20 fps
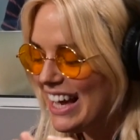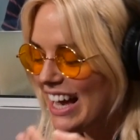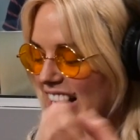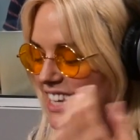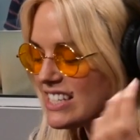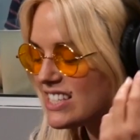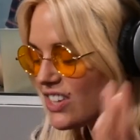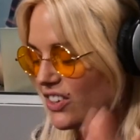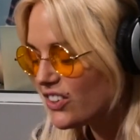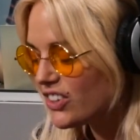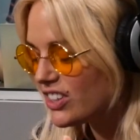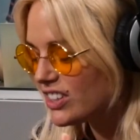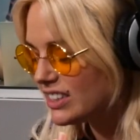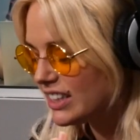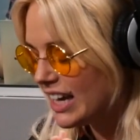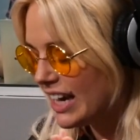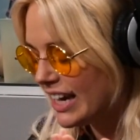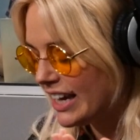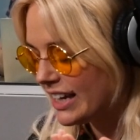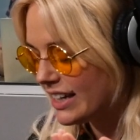Until you're
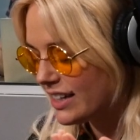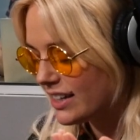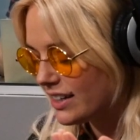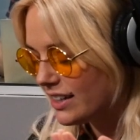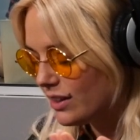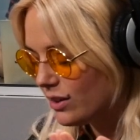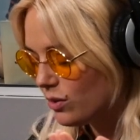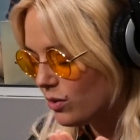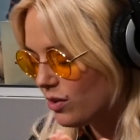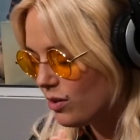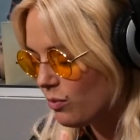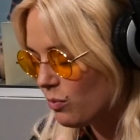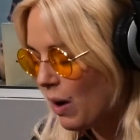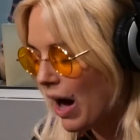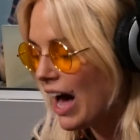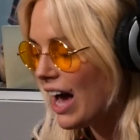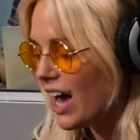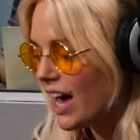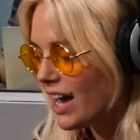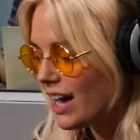like,
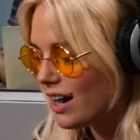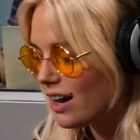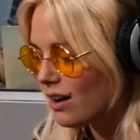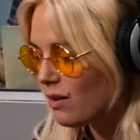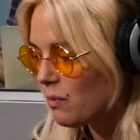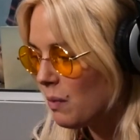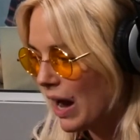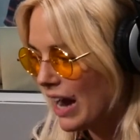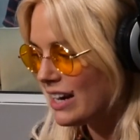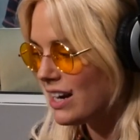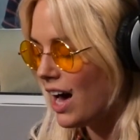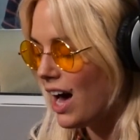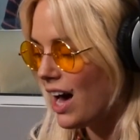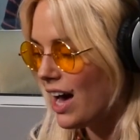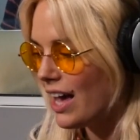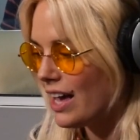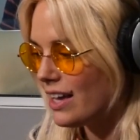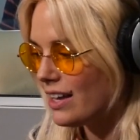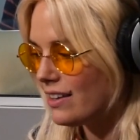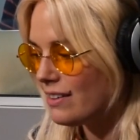why, why
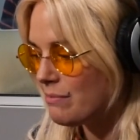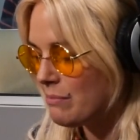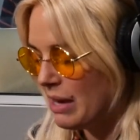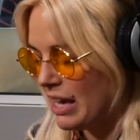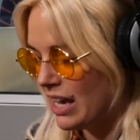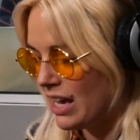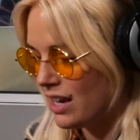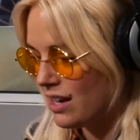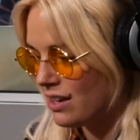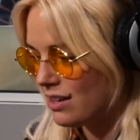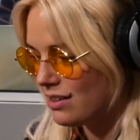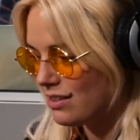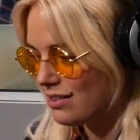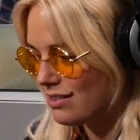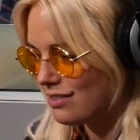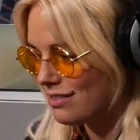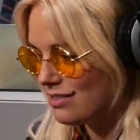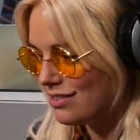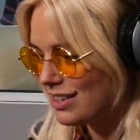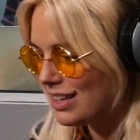not me?
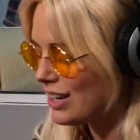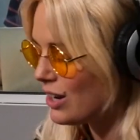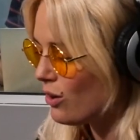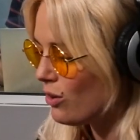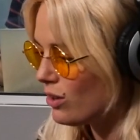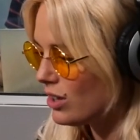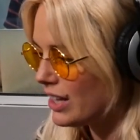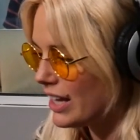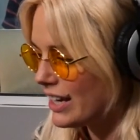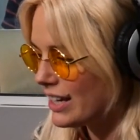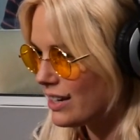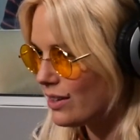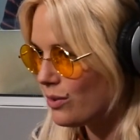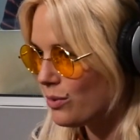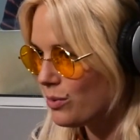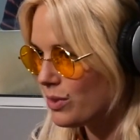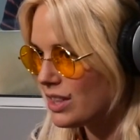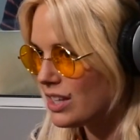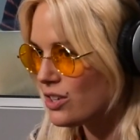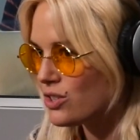You yeah. know, like
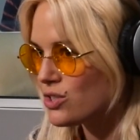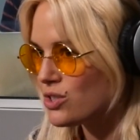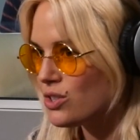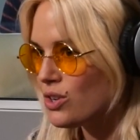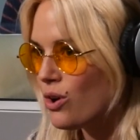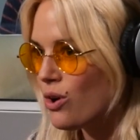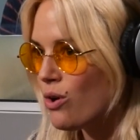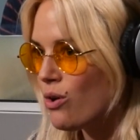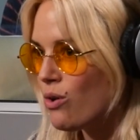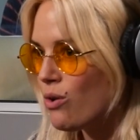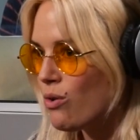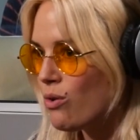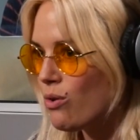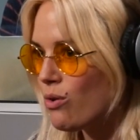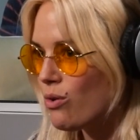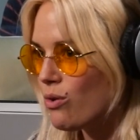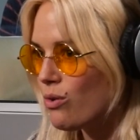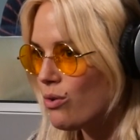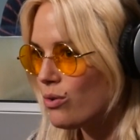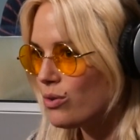there's no
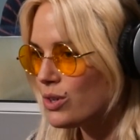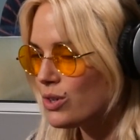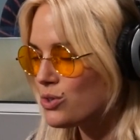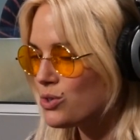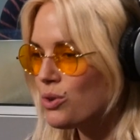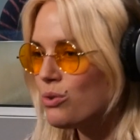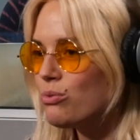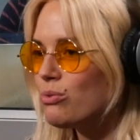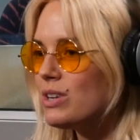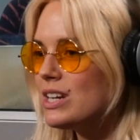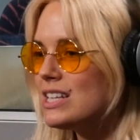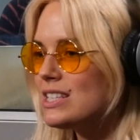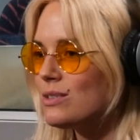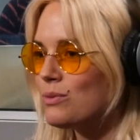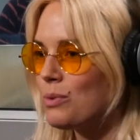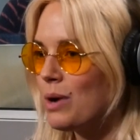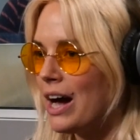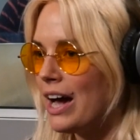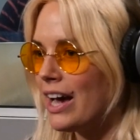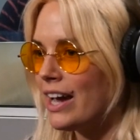there's no
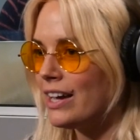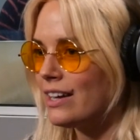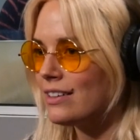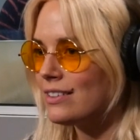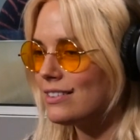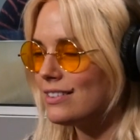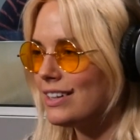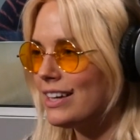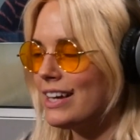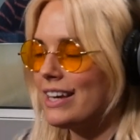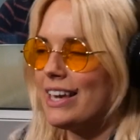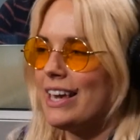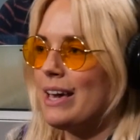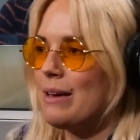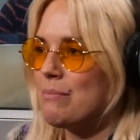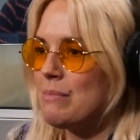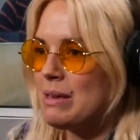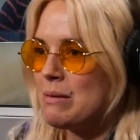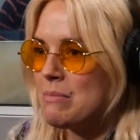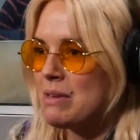reason why it
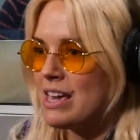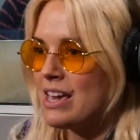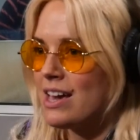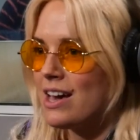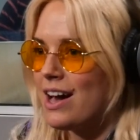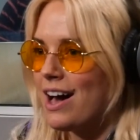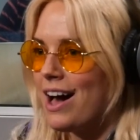can't be me.